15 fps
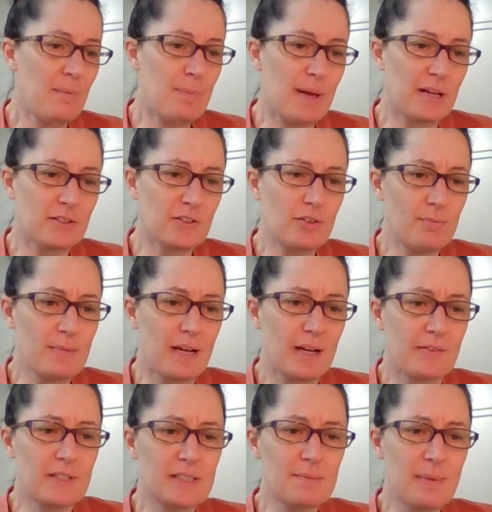About your
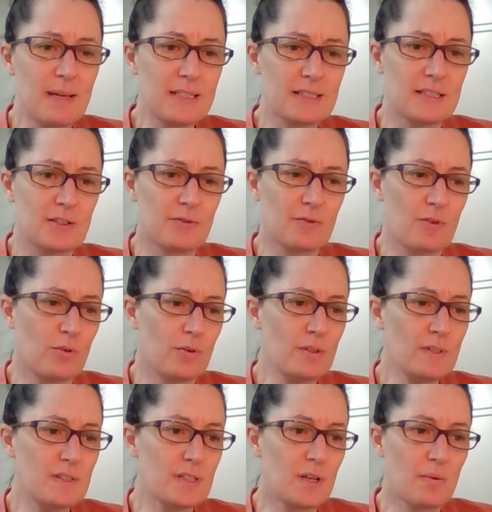marvellous medicine, of
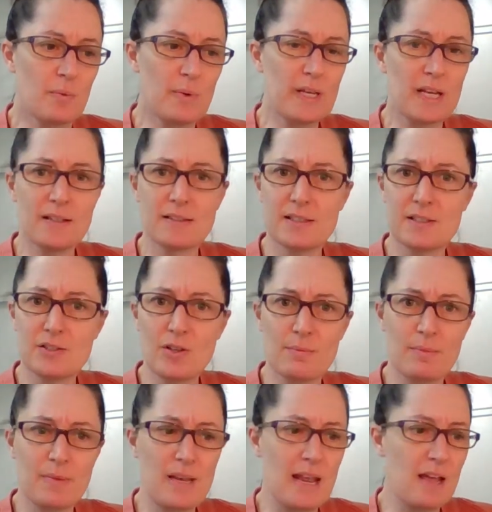course. We can't stop
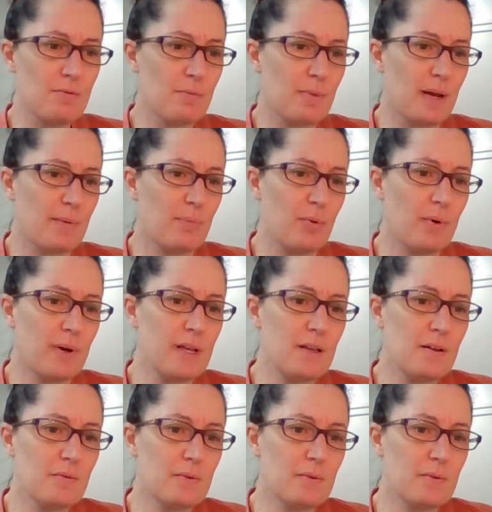now, my boy.